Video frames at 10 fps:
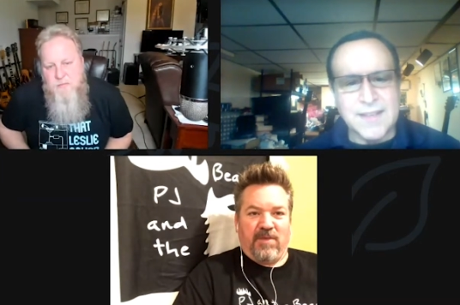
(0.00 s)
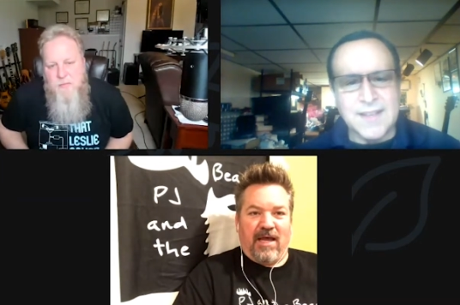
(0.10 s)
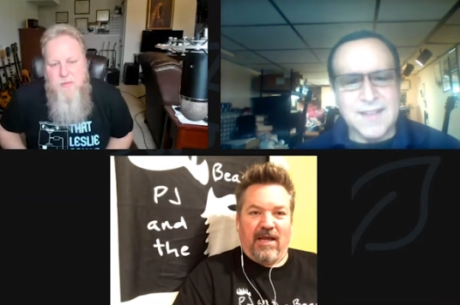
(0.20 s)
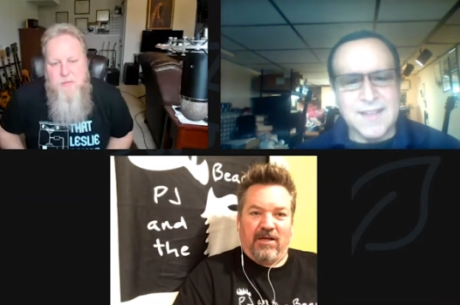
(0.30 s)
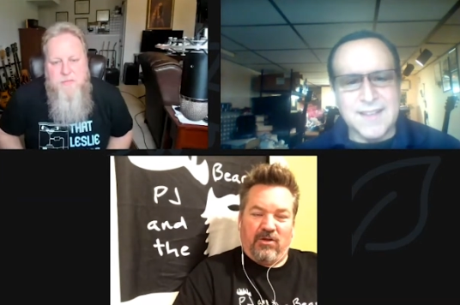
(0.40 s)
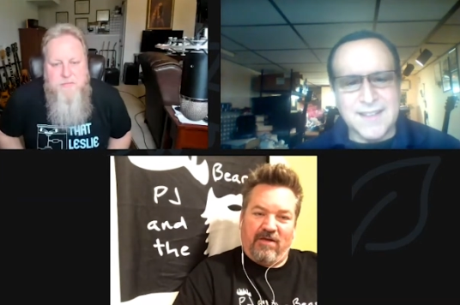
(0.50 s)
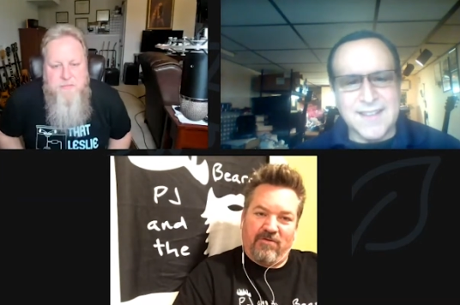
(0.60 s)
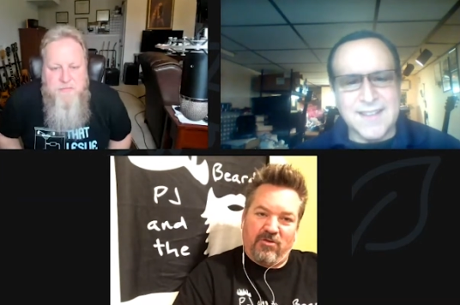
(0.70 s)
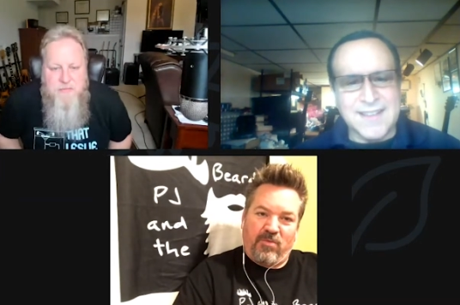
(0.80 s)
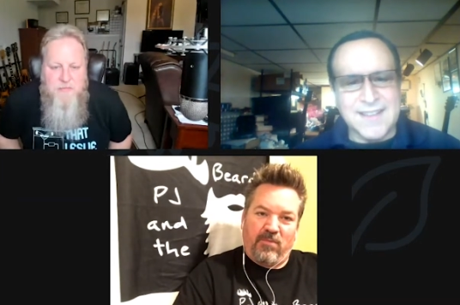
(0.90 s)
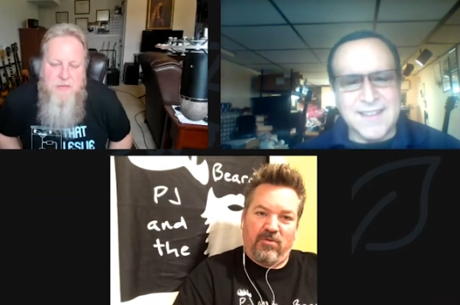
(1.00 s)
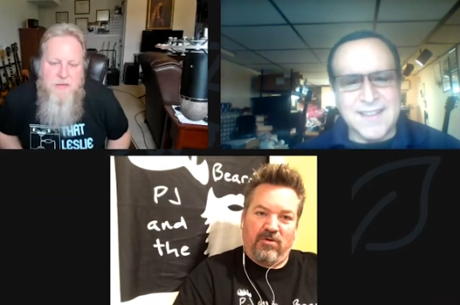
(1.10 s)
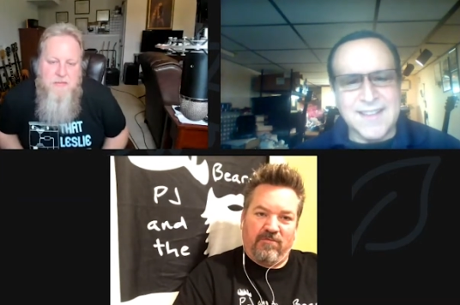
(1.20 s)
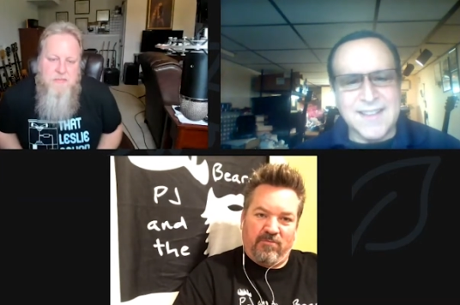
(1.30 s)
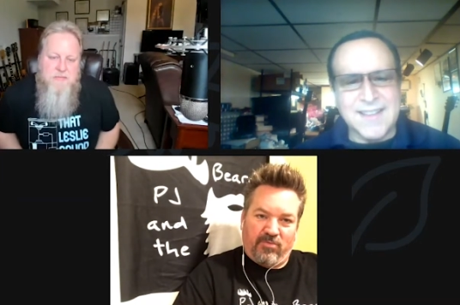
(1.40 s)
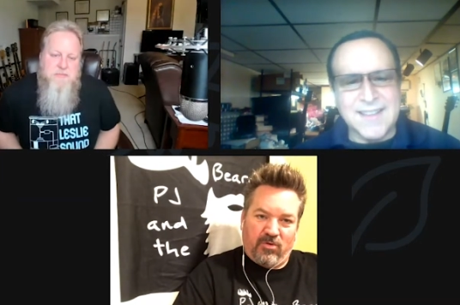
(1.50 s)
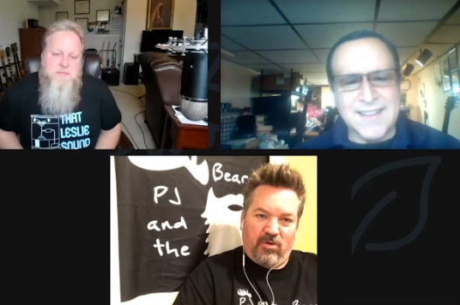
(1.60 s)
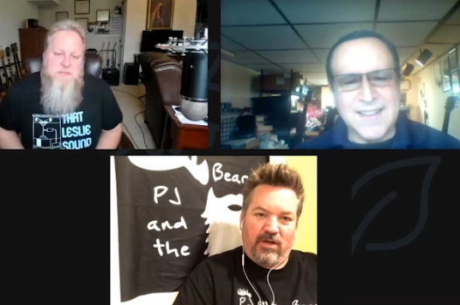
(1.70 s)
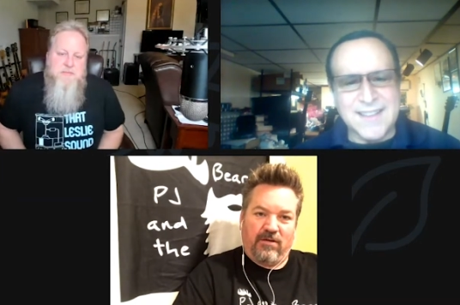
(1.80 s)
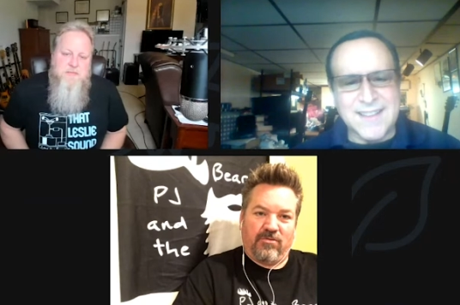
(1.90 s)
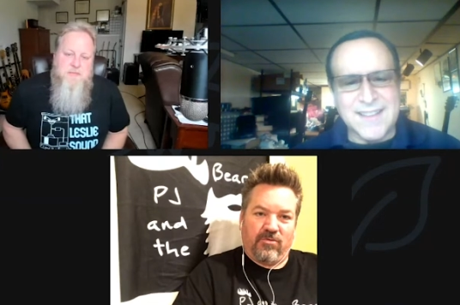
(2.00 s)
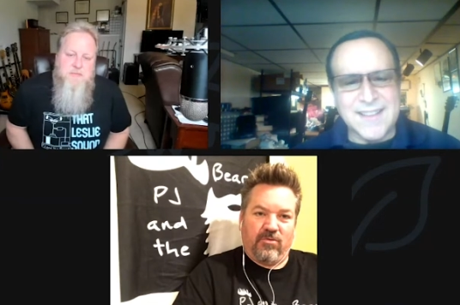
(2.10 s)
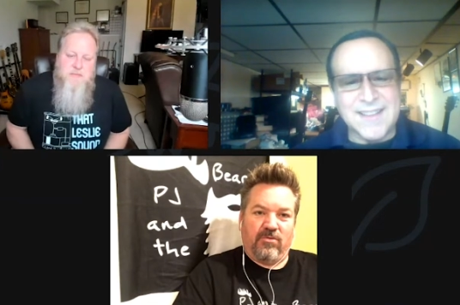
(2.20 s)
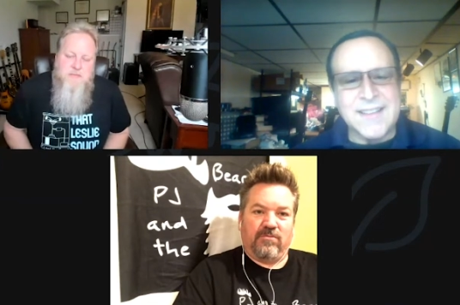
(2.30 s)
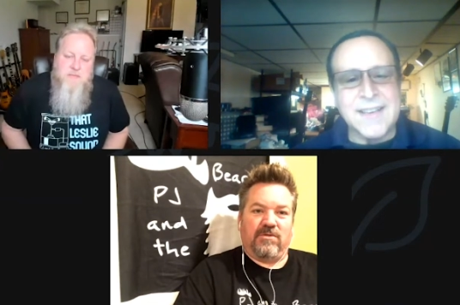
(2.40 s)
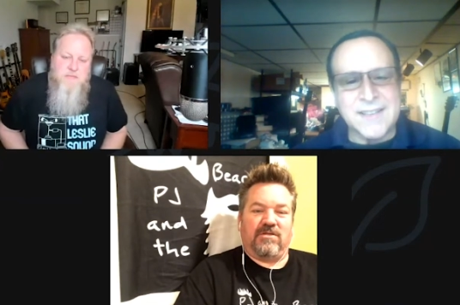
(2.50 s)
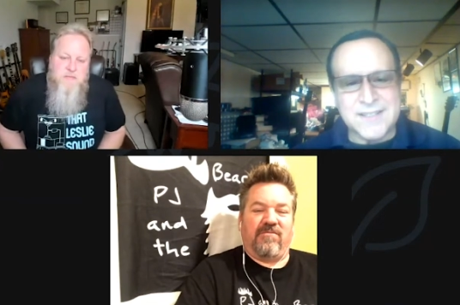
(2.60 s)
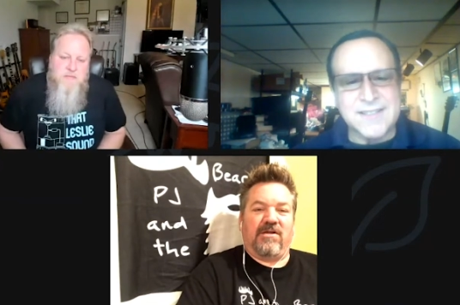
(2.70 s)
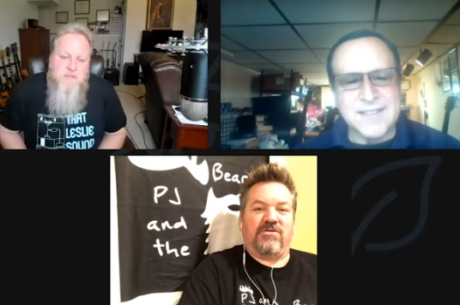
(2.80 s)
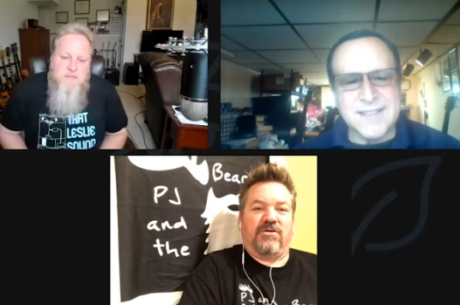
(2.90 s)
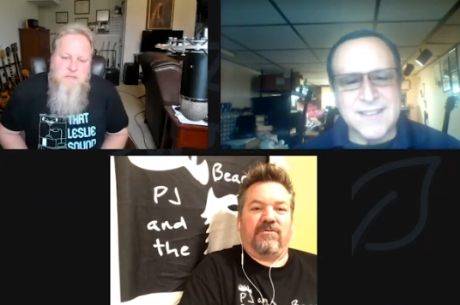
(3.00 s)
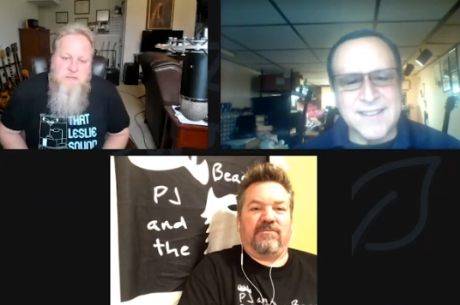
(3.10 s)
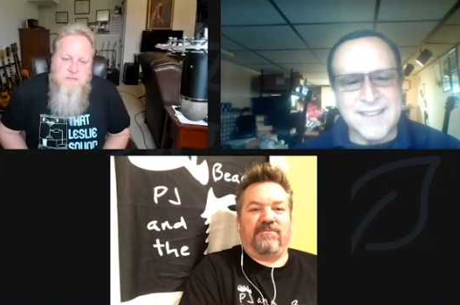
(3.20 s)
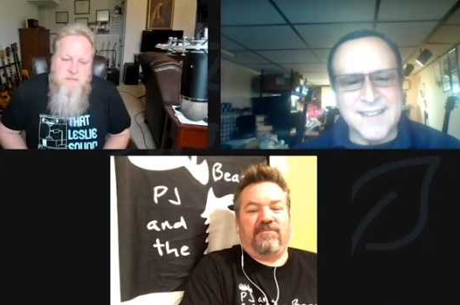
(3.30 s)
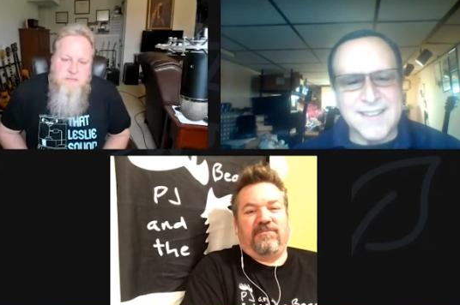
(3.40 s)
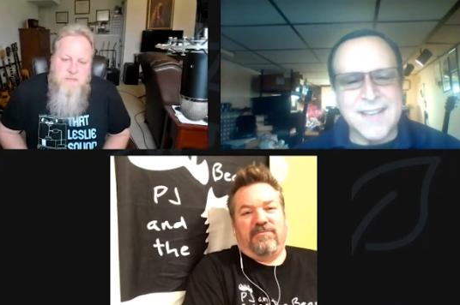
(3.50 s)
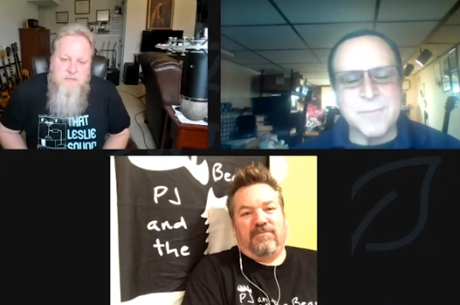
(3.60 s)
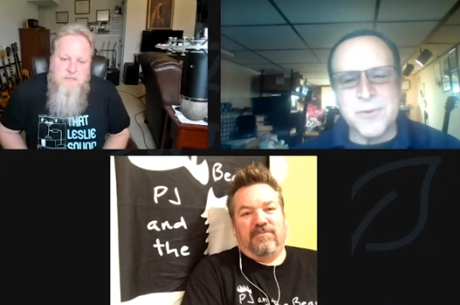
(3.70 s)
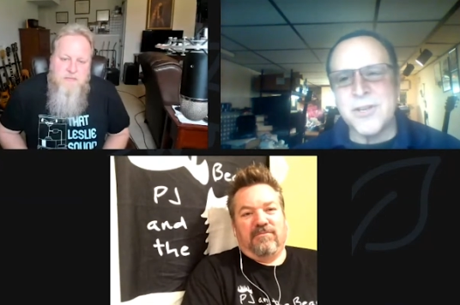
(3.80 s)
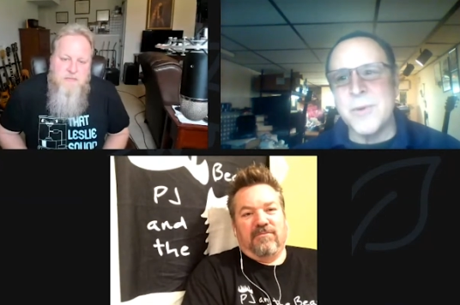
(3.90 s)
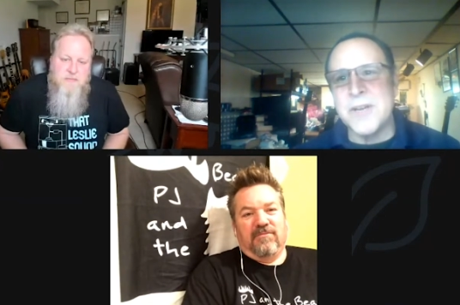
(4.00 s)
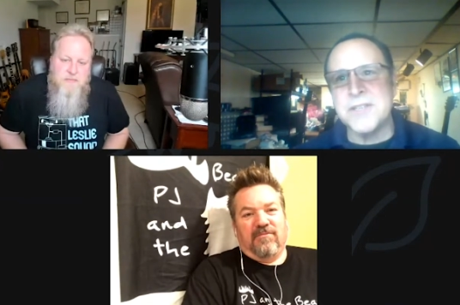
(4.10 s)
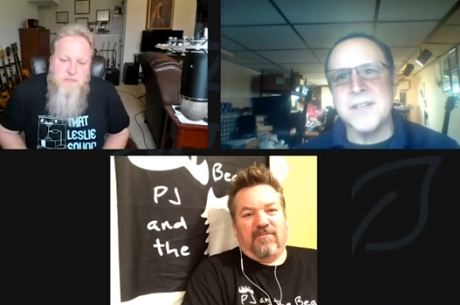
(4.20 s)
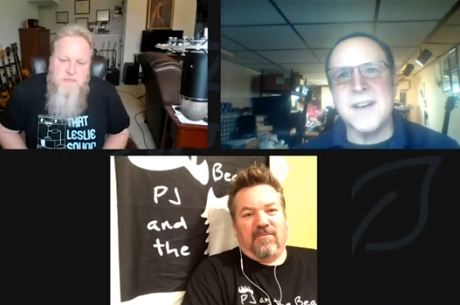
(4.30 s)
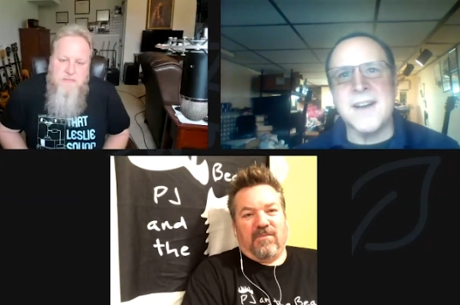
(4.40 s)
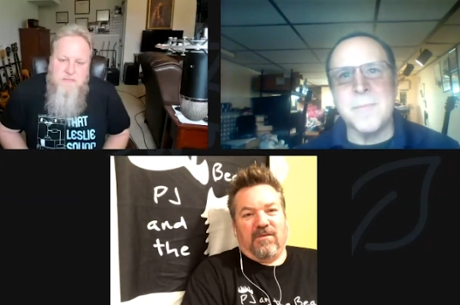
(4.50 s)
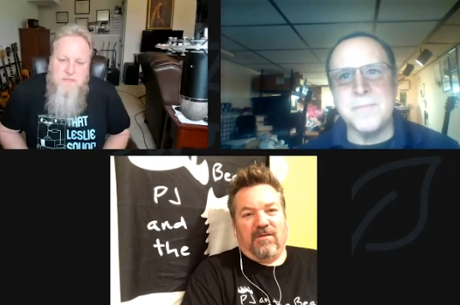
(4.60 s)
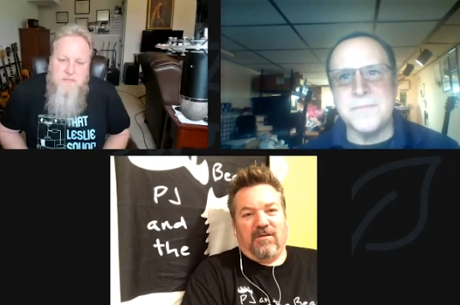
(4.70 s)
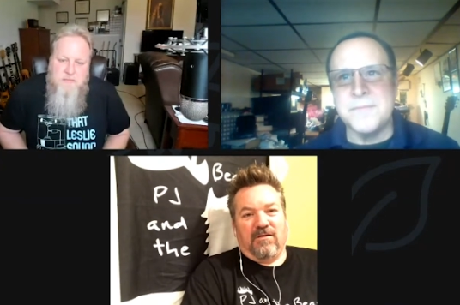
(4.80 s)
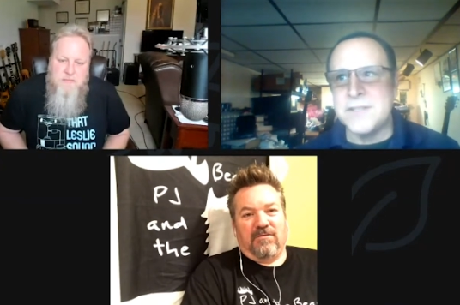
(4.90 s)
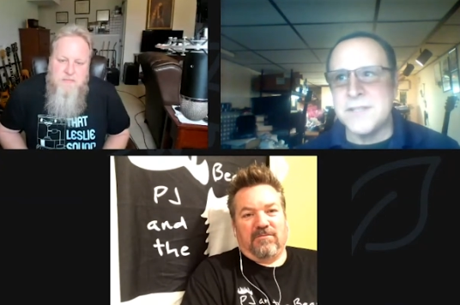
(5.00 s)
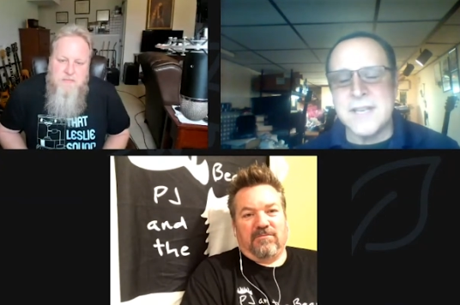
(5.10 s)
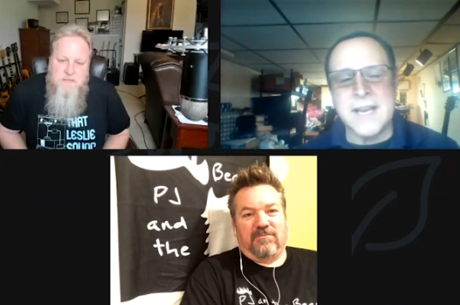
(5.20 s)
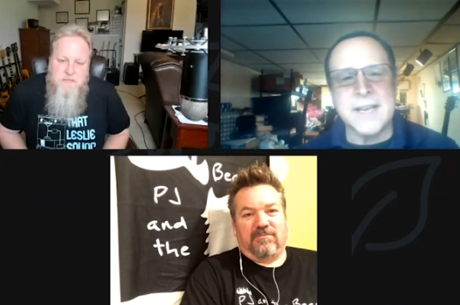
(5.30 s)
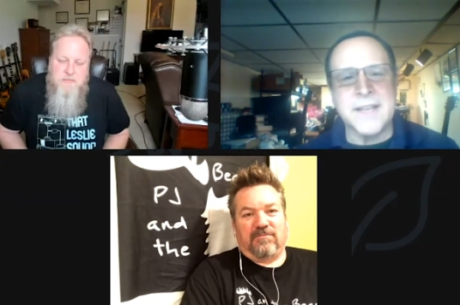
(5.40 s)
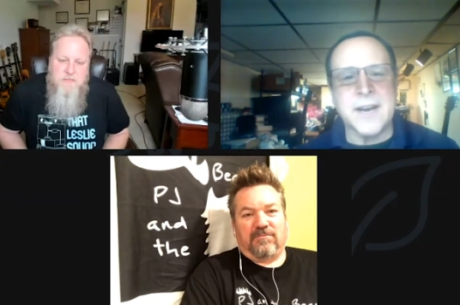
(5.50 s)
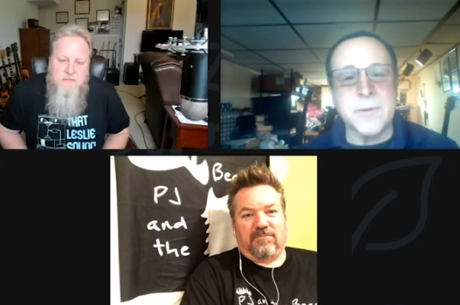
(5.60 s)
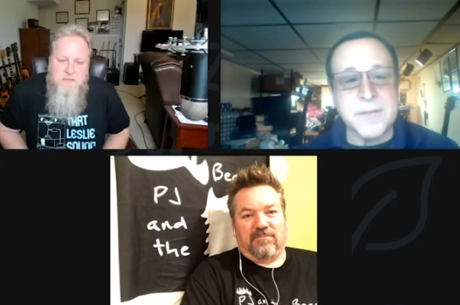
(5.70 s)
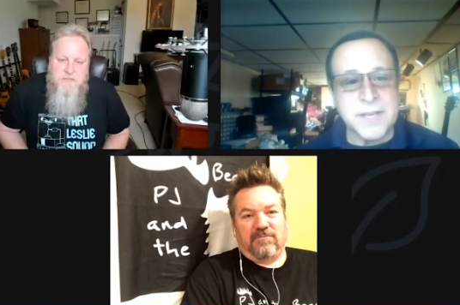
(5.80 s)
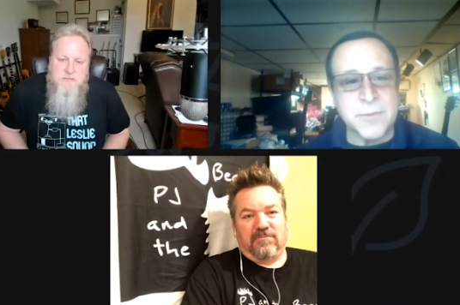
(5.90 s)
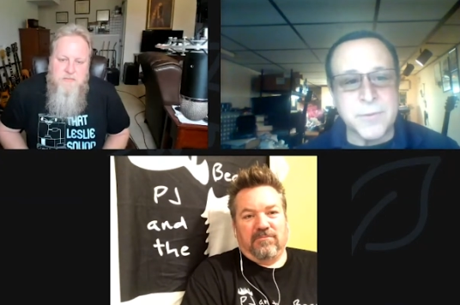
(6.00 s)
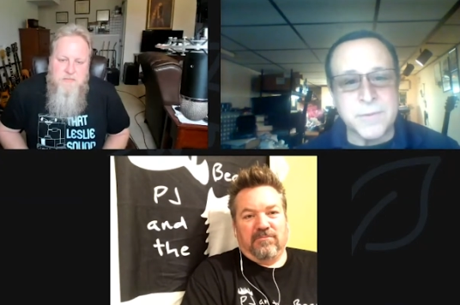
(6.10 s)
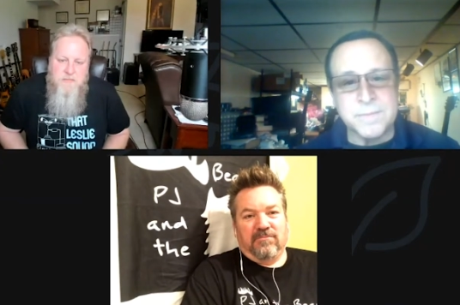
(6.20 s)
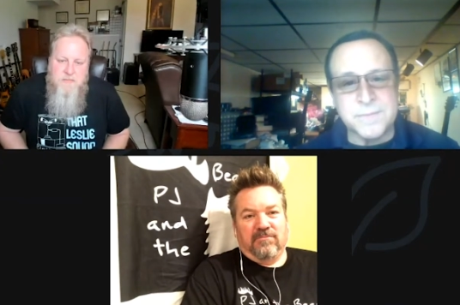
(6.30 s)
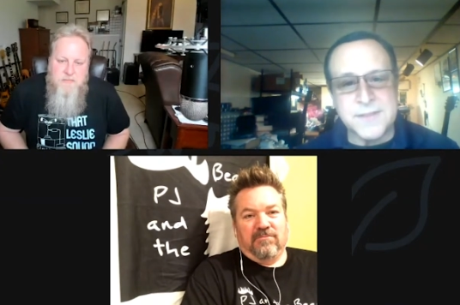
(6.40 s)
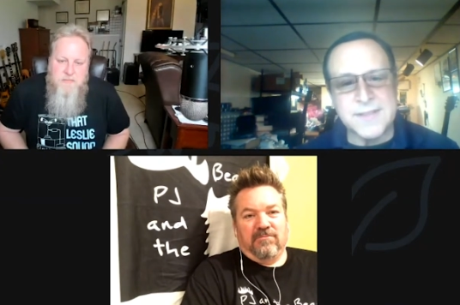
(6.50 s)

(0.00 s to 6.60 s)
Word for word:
Speaker 1: spot? And do you have other people you've employed through
Speaker 2: yes. this venture? Yep, good question. Um, this is kind of the R and D room